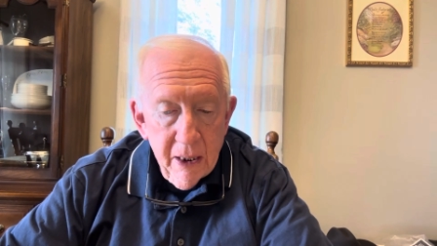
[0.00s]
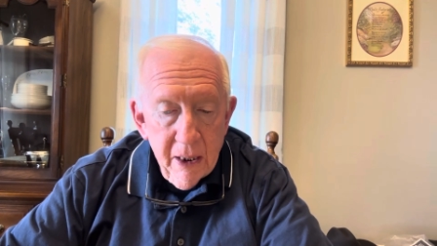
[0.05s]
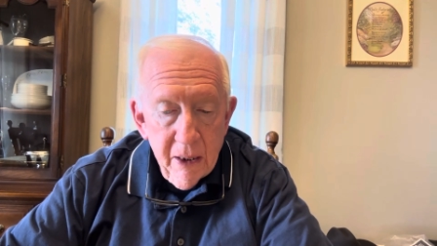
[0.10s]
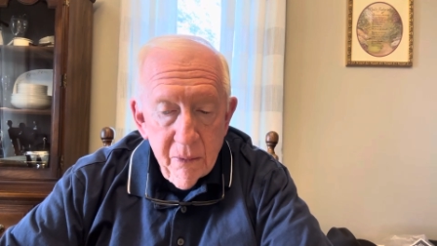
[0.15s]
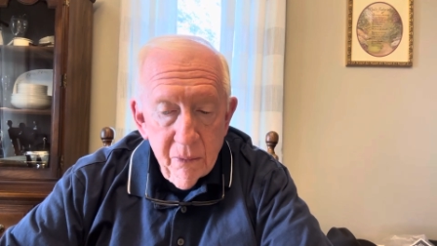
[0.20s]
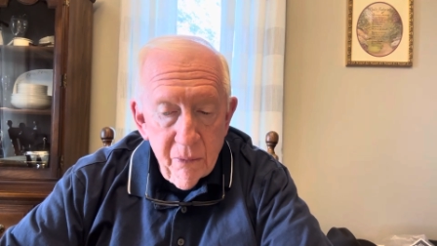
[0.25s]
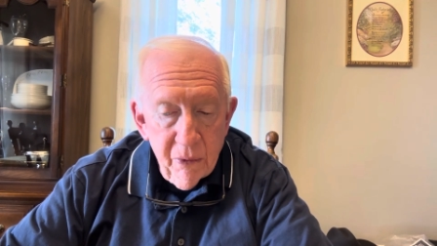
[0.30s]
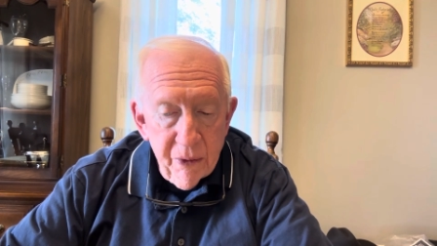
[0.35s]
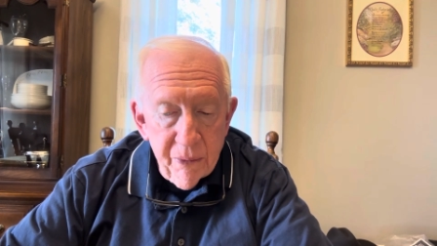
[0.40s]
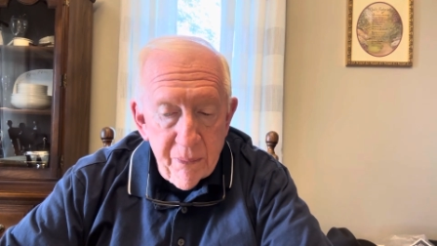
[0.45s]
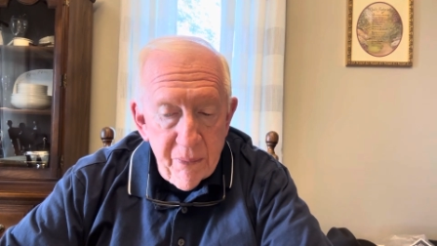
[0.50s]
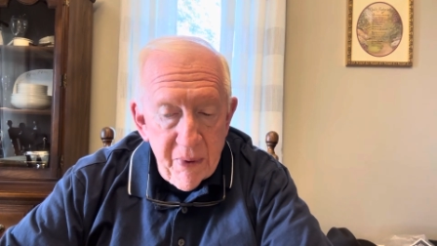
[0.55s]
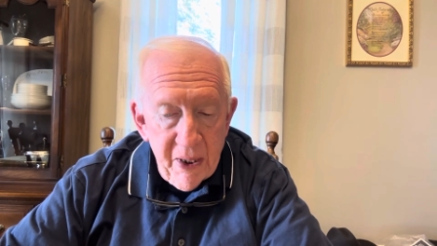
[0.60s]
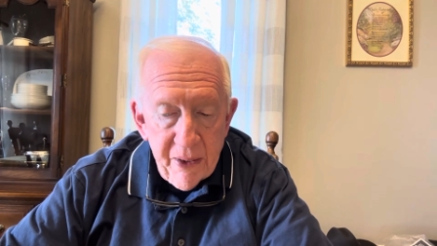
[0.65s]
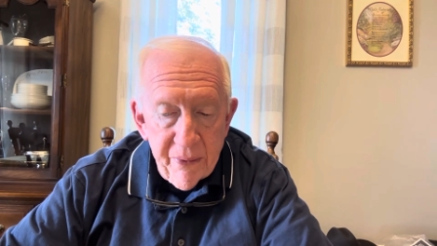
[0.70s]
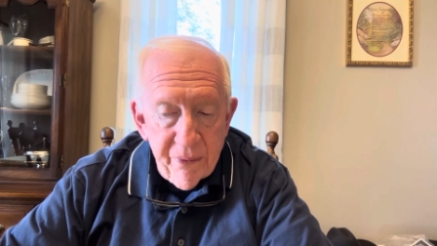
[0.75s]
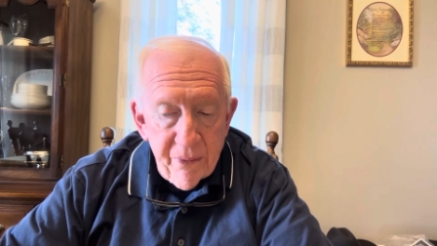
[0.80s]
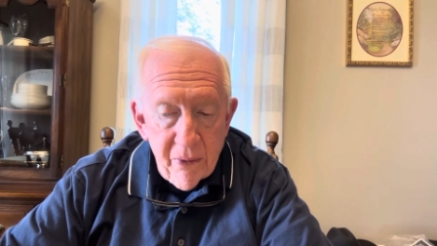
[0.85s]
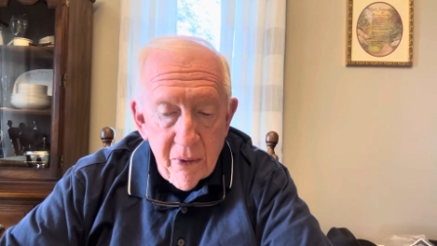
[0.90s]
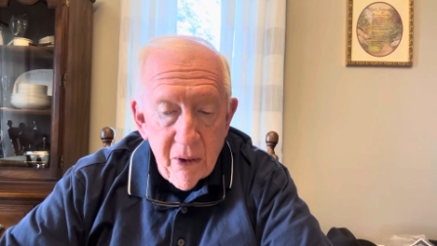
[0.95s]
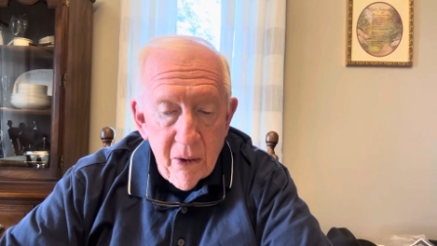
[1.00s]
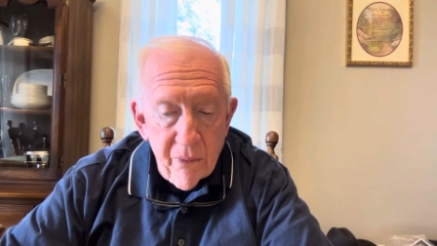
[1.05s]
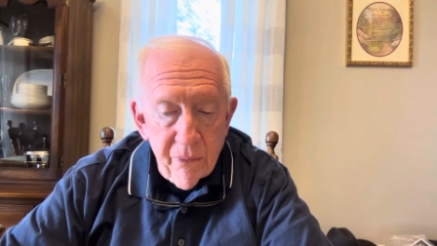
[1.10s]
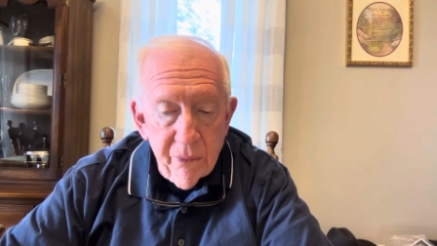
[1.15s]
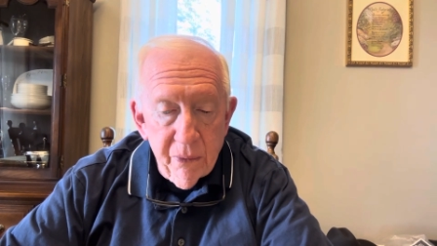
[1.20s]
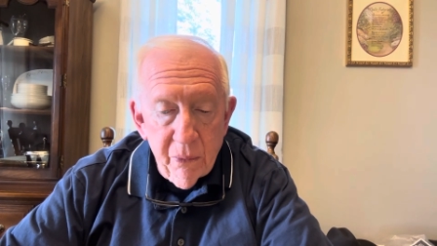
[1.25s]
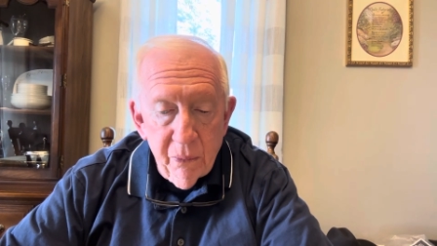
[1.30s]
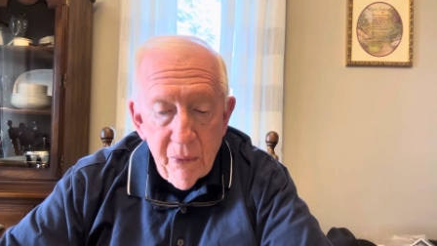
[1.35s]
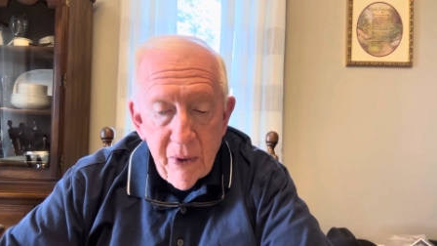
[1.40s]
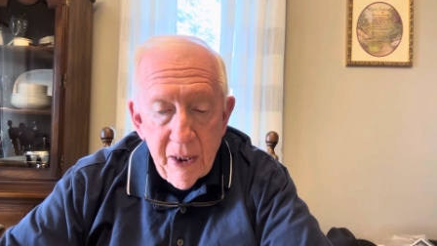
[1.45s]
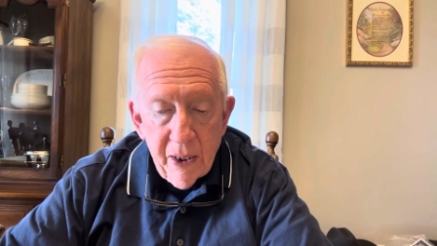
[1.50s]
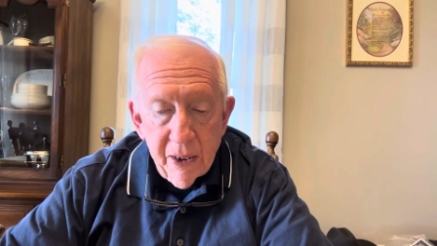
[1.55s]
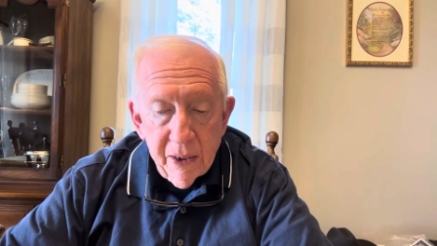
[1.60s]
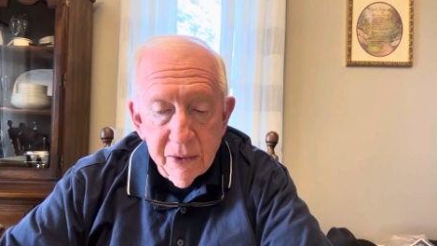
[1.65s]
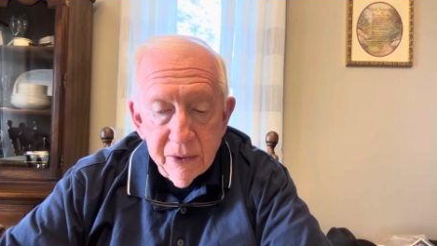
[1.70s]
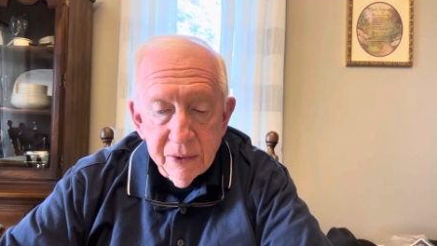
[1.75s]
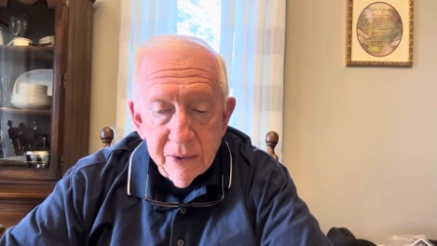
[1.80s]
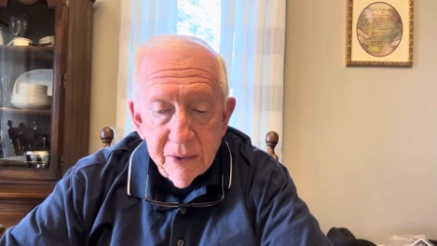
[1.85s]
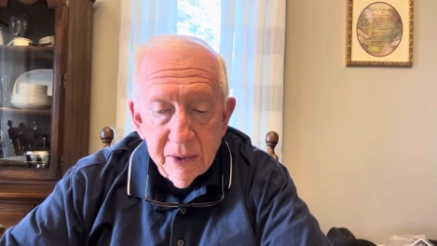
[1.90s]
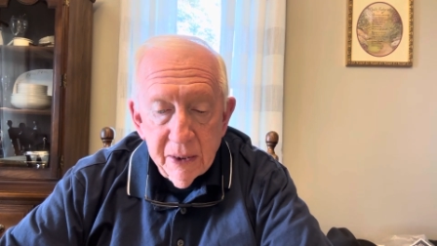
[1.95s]
with Bethel on the
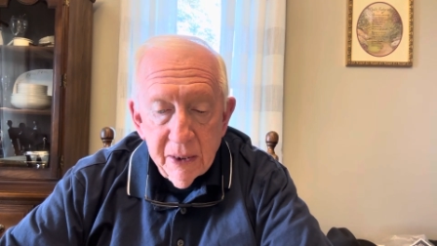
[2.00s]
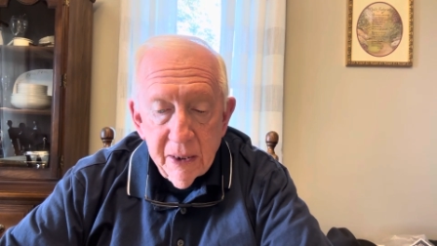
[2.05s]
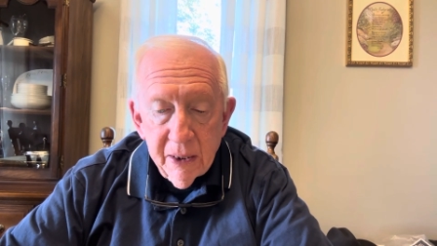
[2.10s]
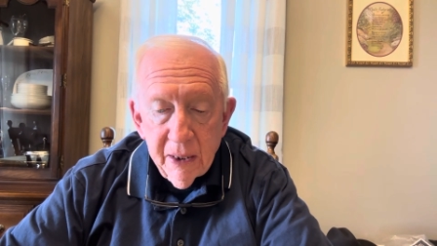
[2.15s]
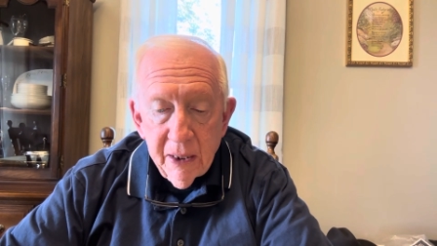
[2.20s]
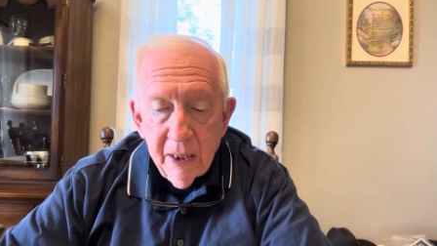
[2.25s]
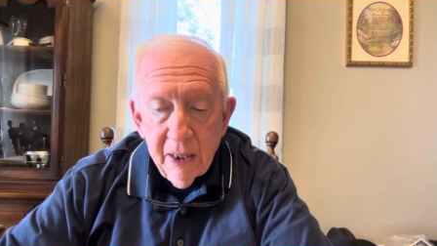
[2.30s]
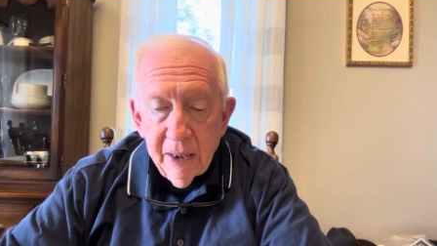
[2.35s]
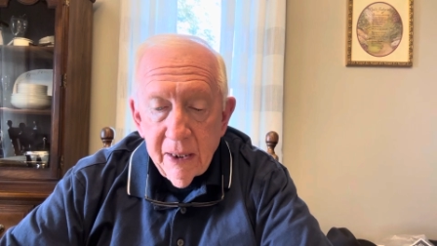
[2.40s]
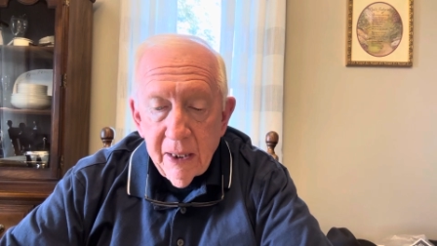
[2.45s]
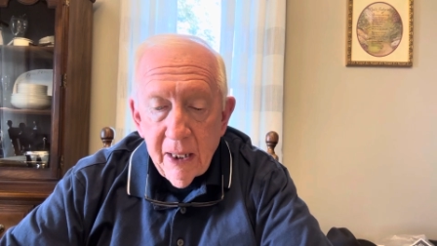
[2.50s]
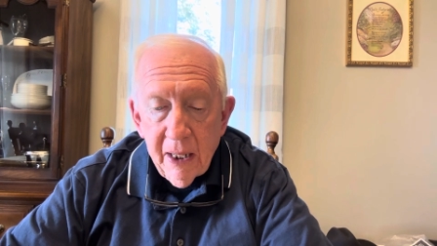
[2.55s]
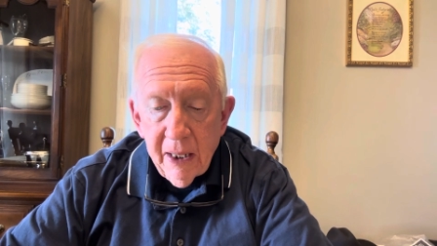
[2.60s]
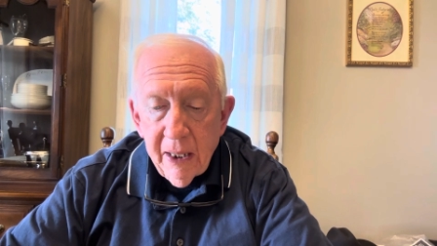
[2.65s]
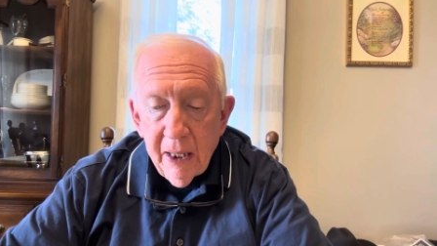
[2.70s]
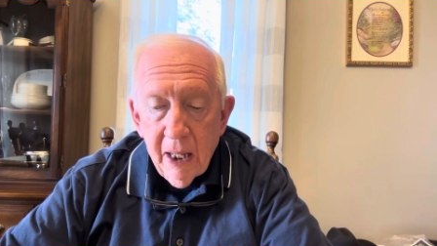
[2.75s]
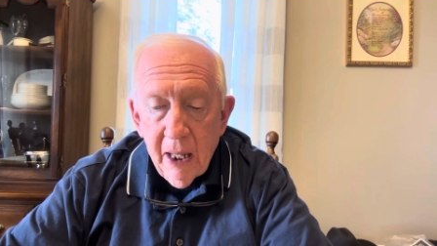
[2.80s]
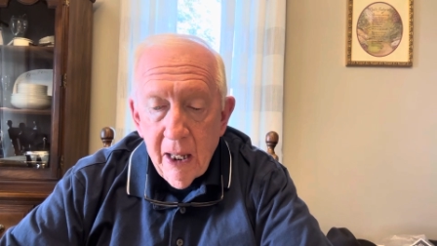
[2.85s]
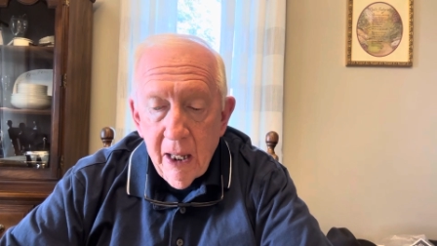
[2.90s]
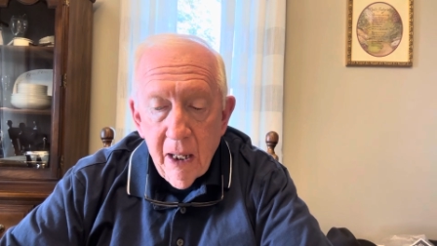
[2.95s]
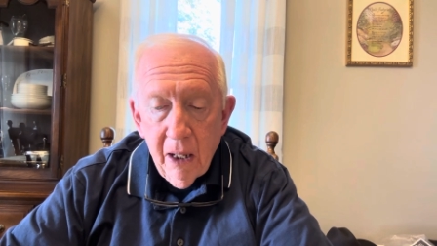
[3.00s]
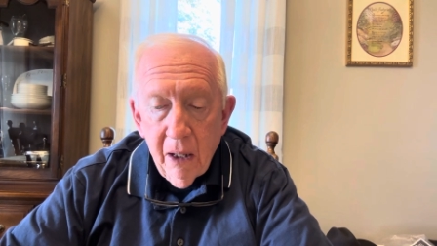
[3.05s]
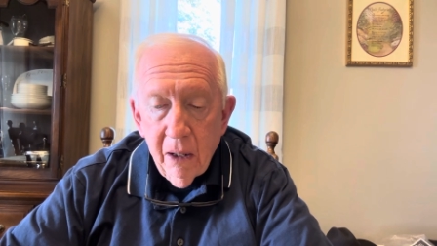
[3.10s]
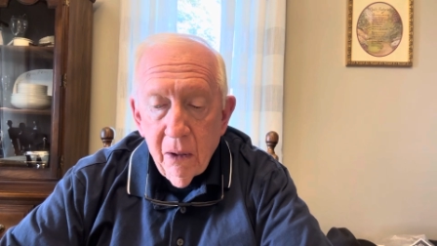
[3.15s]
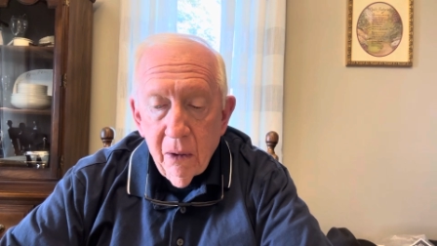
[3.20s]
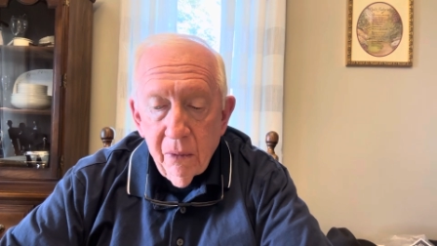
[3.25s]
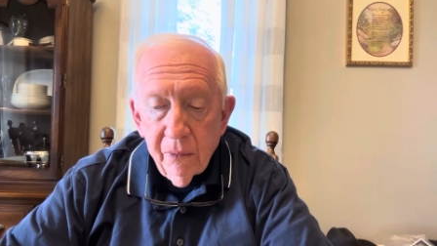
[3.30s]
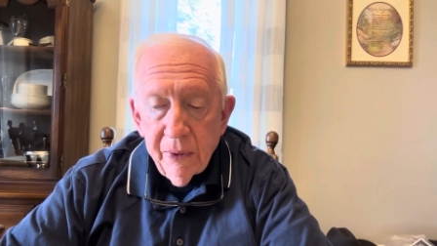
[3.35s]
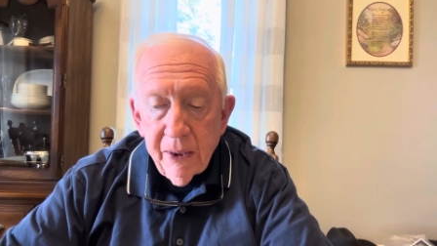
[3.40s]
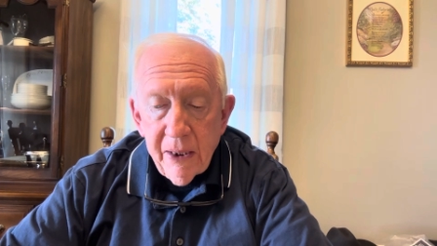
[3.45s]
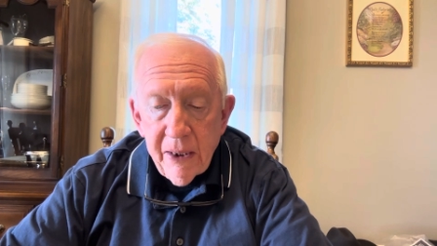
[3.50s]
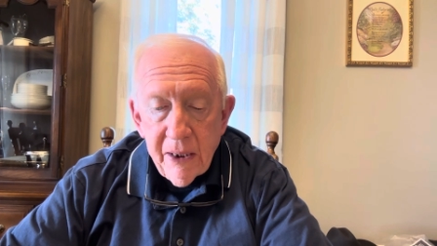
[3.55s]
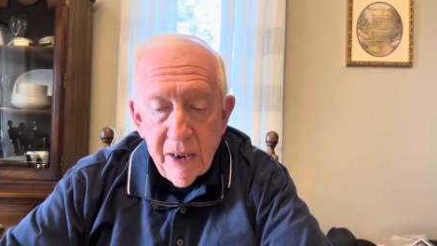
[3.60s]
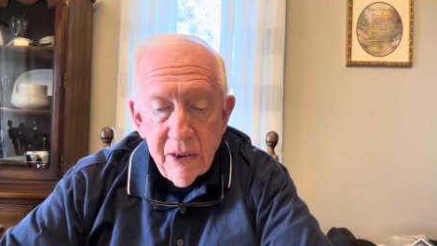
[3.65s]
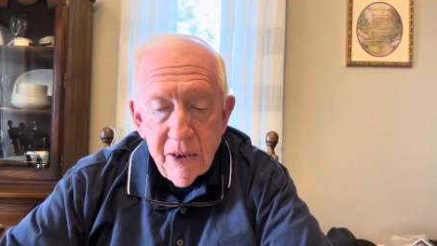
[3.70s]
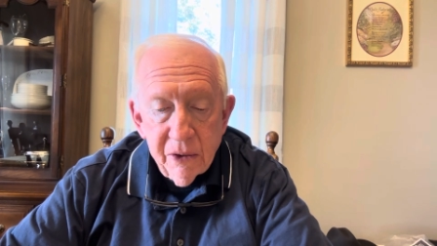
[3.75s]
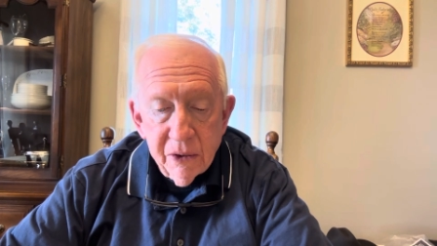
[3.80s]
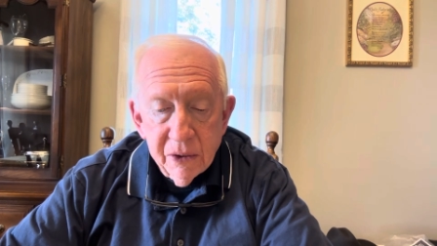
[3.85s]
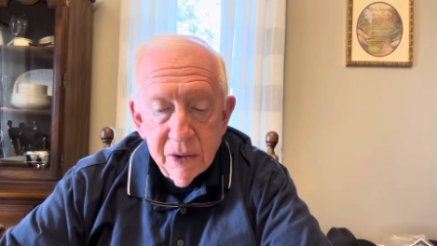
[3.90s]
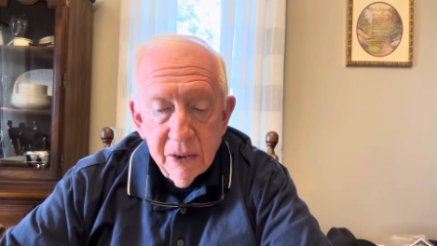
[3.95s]
west and Ai on the
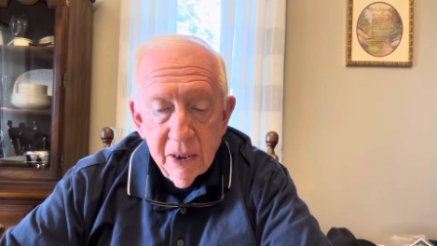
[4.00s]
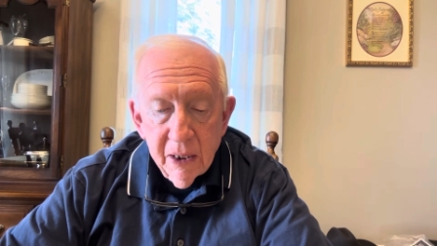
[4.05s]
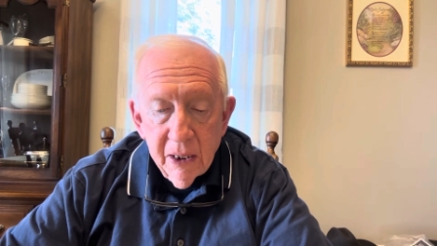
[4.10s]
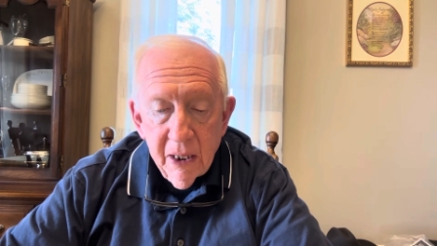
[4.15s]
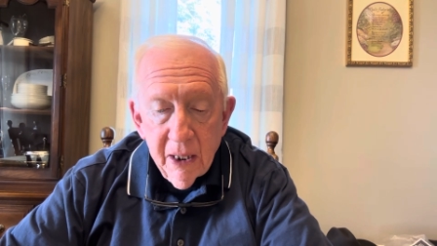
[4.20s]
east.